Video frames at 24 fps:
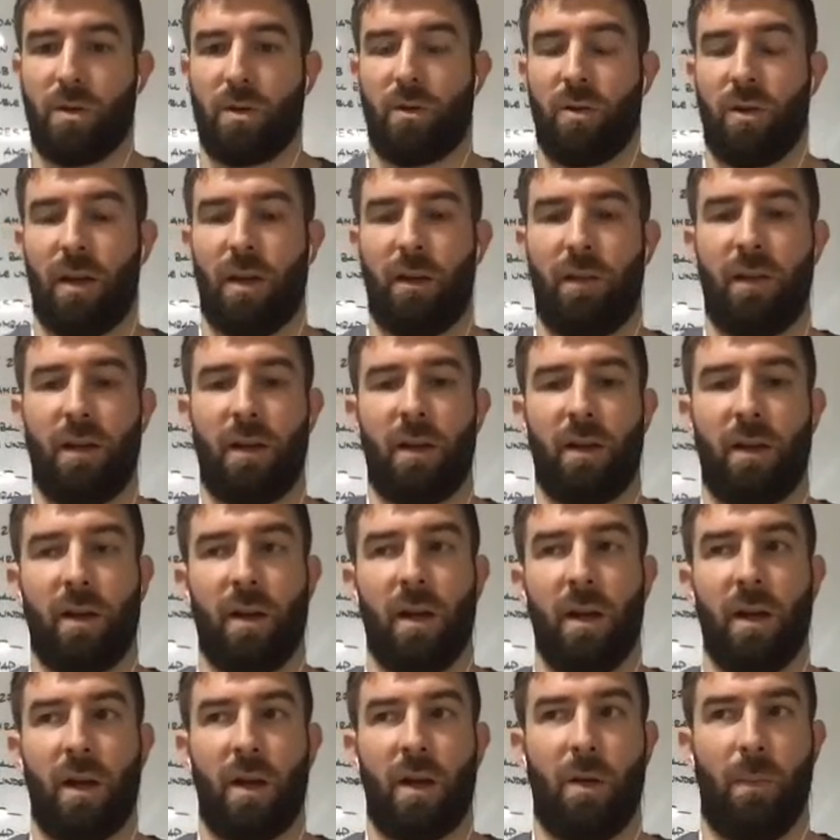And I think
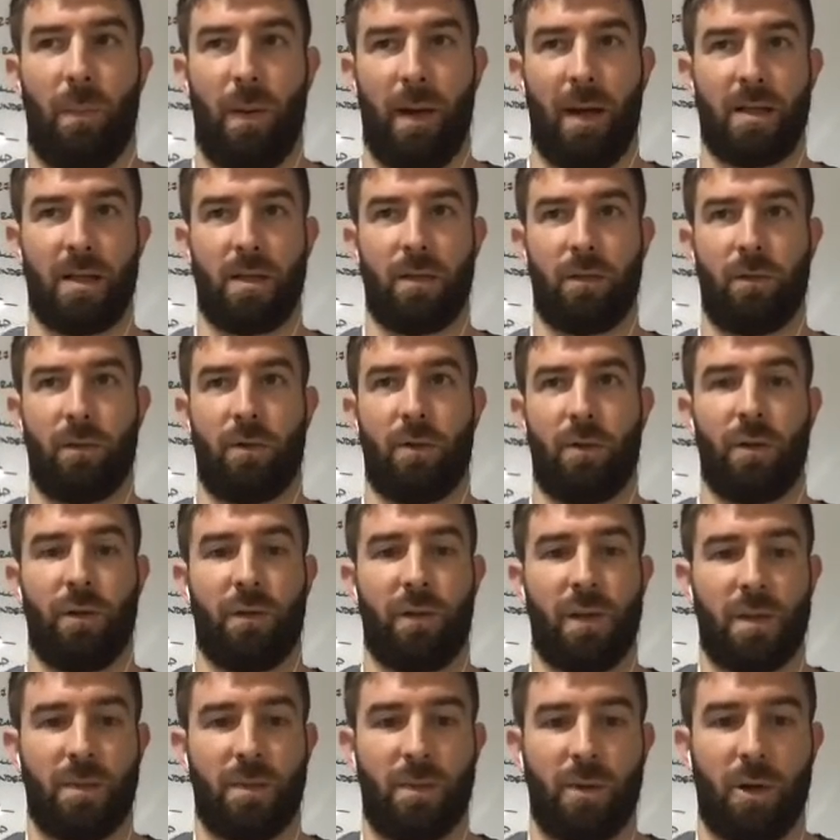competitive
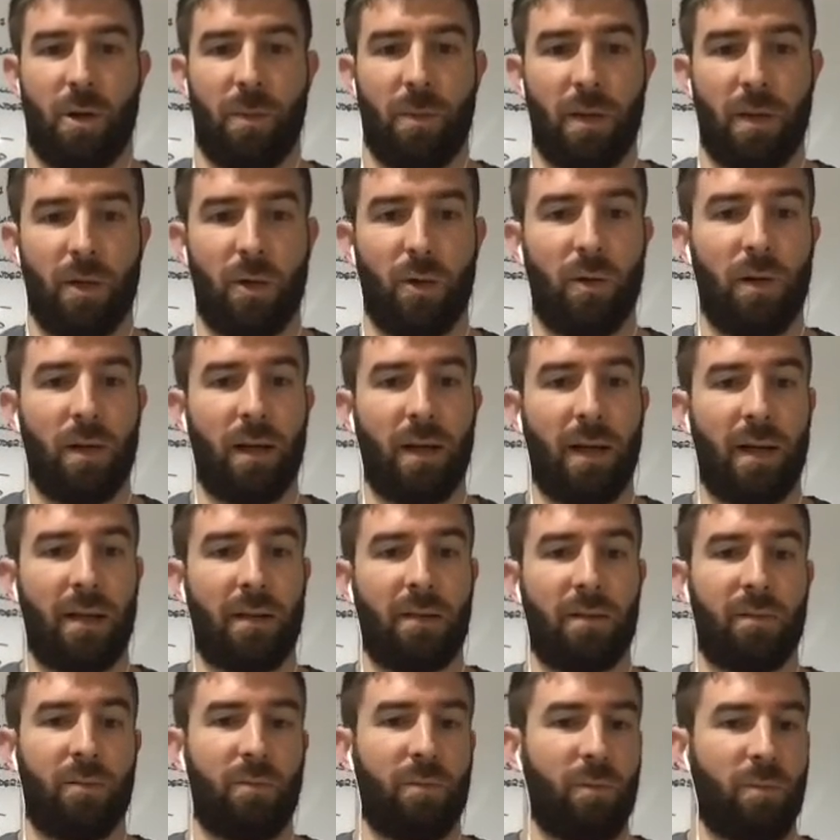CrossFit's becoming cool
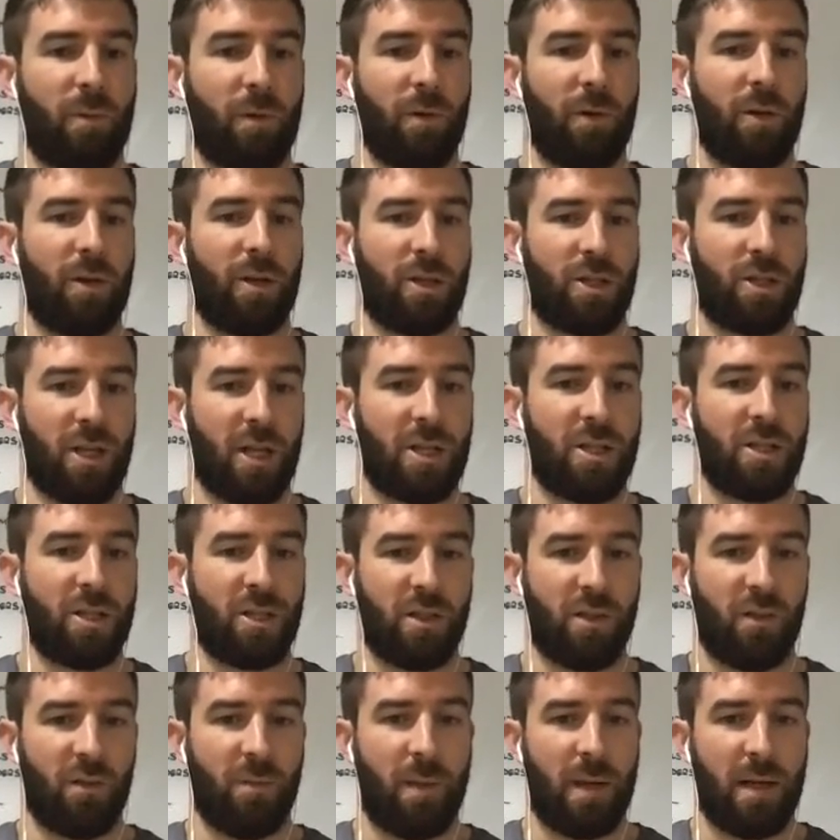again with all the changes
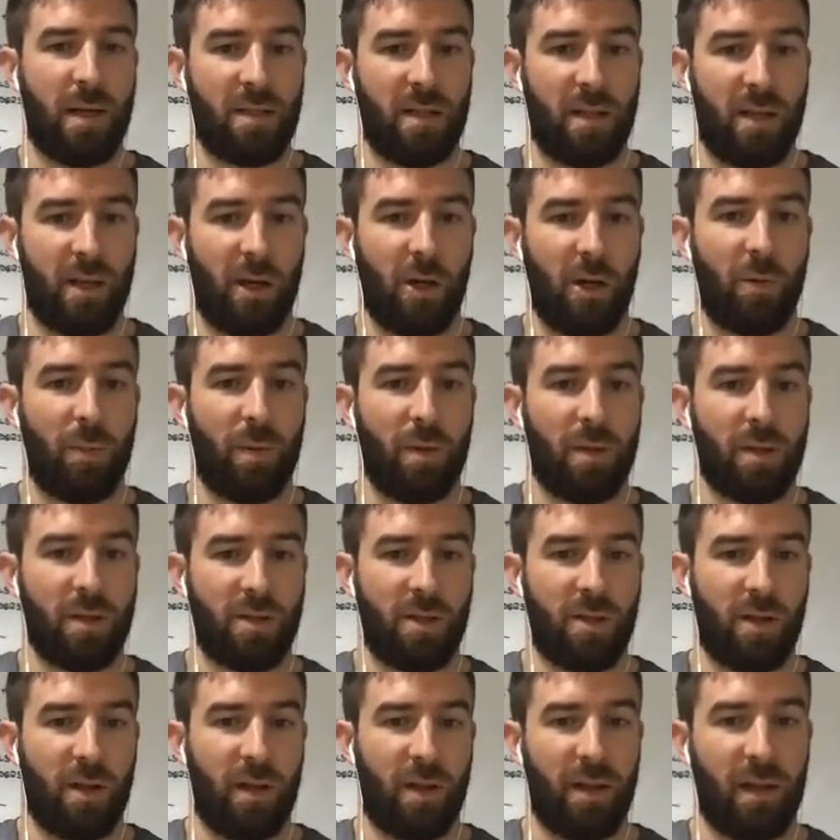they've made to the Open.
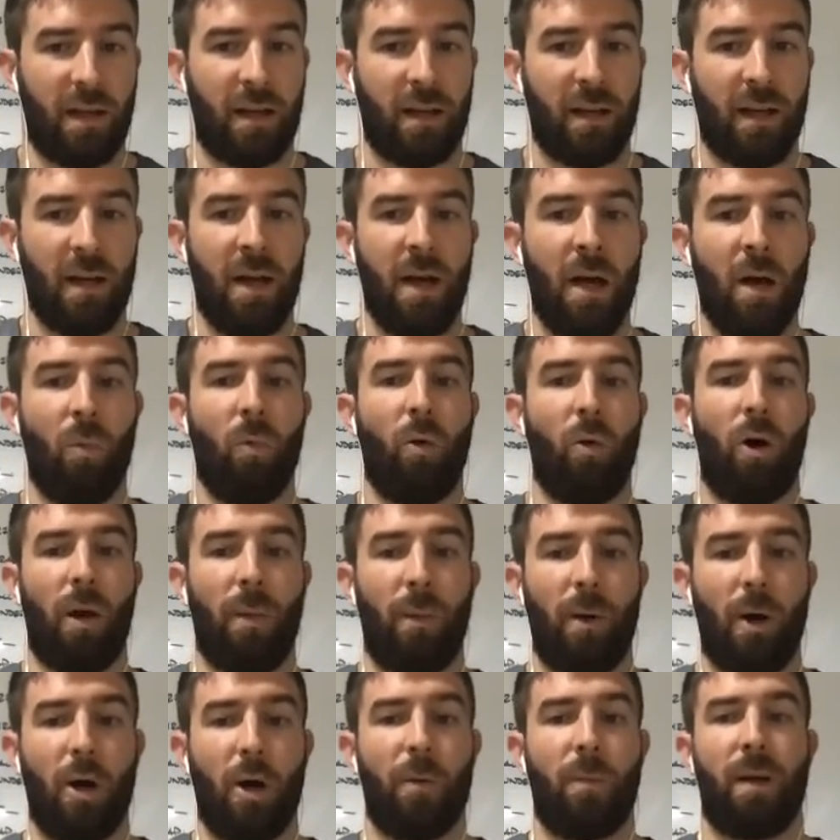So I think what I'm
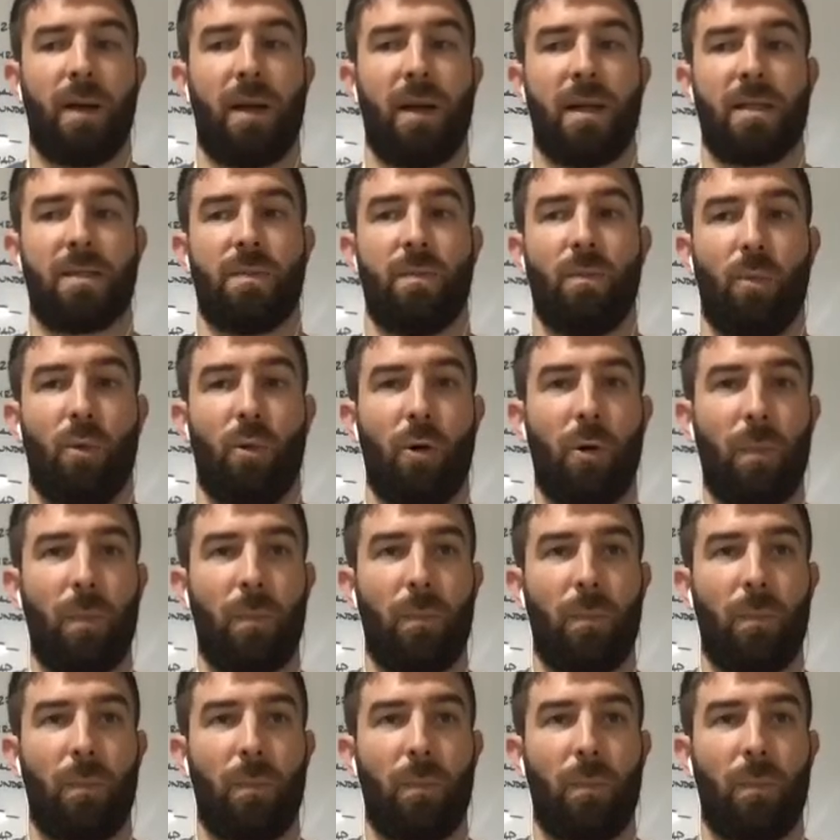hoping is more,